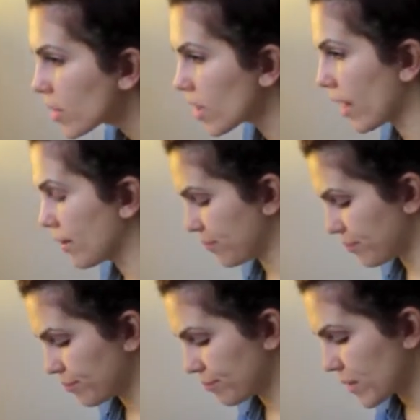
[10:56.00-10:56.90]
Okay,
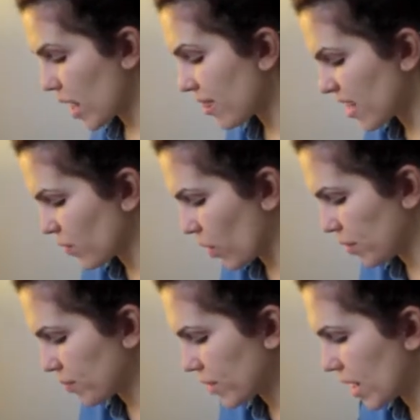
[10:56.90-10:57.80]
that's
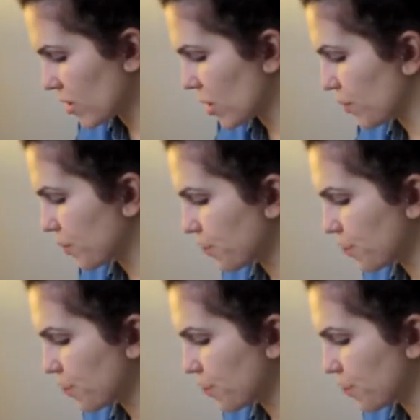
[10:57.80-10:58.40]
fine, that'll do.